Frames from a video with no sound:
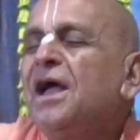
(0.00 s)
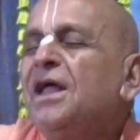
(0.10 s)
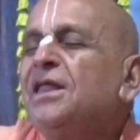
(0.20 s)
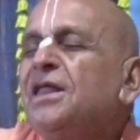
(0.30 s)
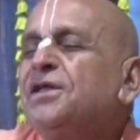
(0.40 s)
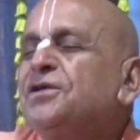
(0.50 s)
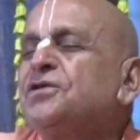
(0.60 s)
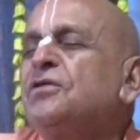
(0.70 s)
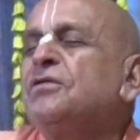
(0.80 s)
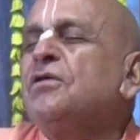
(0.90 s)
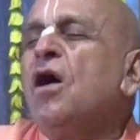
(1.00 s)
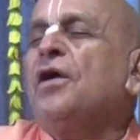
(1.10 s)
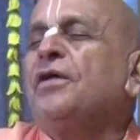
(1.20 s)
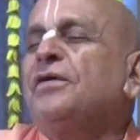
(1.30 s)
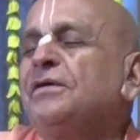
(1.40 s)
And then this
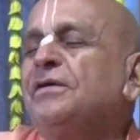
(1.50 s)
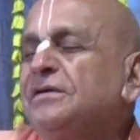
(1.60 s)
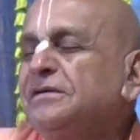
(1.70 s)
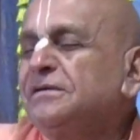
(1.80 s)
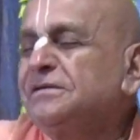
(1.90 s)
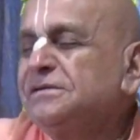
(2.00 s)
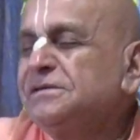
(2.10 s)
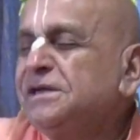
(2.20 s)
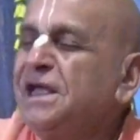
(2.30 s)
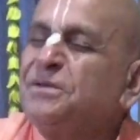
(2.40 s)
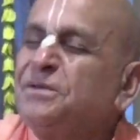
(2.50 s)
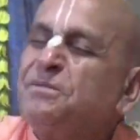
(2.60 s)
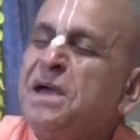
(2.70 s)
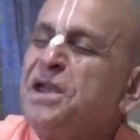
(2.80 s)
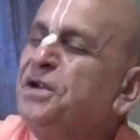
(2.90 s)
God, he has
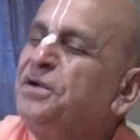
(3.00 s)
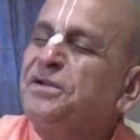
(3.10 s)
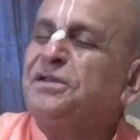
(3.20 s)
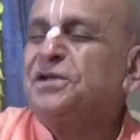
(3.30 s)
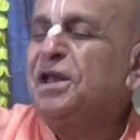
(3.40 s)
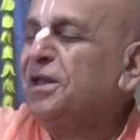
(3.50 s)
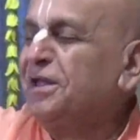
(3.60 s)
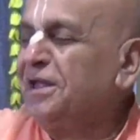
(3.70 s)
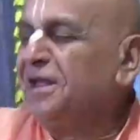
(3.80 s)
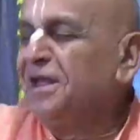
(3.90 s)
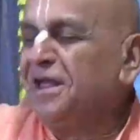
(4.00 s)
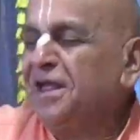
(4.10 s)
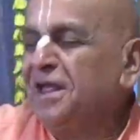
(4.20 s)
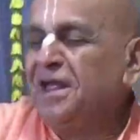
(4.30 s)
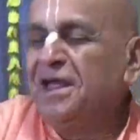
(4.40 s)
married this lady.
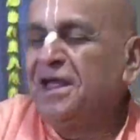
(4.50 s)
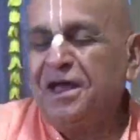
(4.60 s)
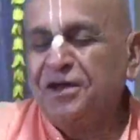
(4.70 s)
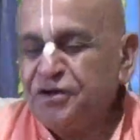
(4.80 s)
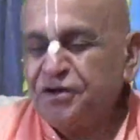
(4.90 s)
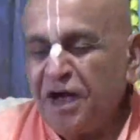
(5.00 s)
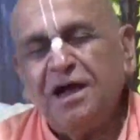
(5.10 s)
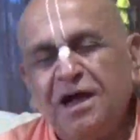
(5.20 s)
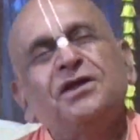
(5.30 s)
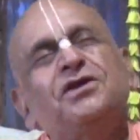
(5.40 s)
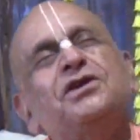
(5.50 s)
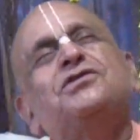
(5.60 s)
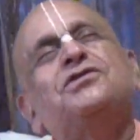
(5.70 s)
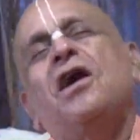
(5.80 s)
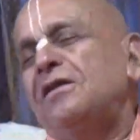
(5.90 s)
He is young and she is
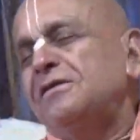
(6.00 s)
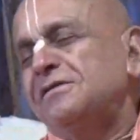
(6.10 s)
tall.